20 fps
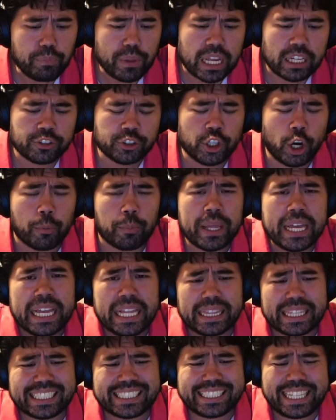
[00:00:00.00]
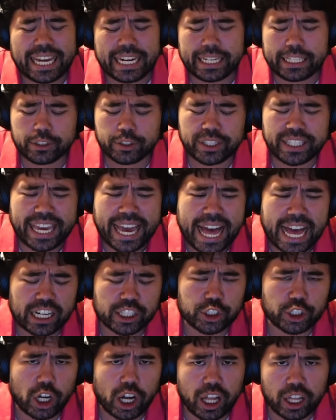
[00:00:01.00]
So let's get into the
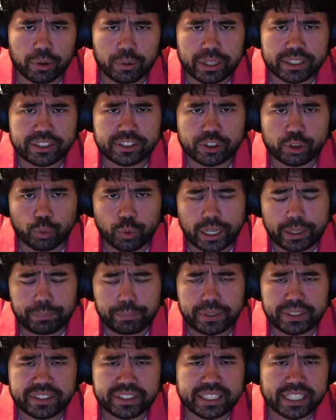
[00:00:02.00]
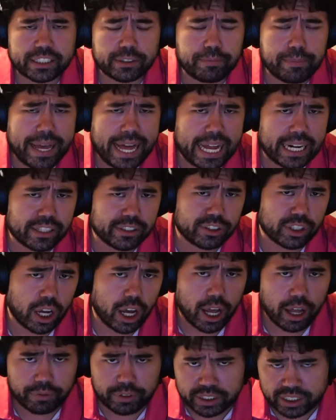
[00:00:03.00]
action. Alireza is the white piece against Magnus.
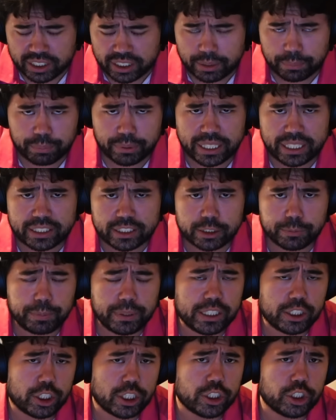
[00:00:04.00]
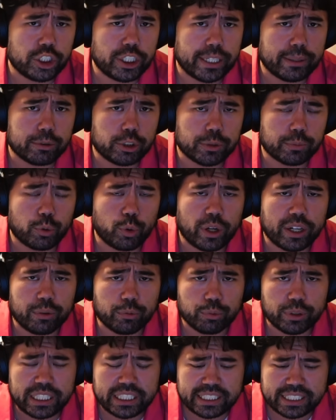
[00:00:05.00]
Obviously, they played the Speed Chess Championship quite
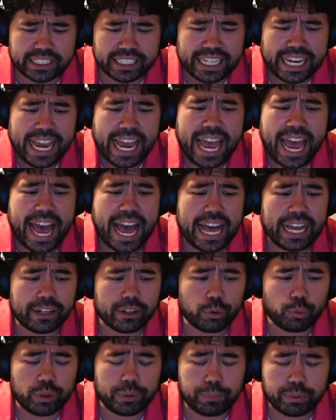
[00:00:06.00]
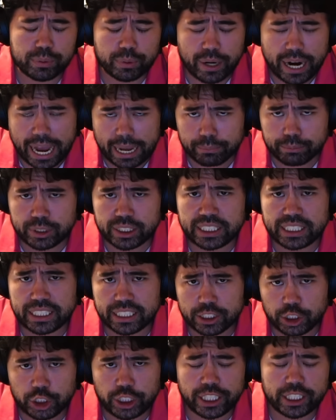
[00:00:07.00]
recently, and we perhaps see
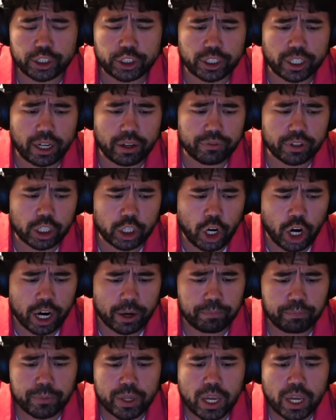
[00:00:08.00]
a changing of the guard.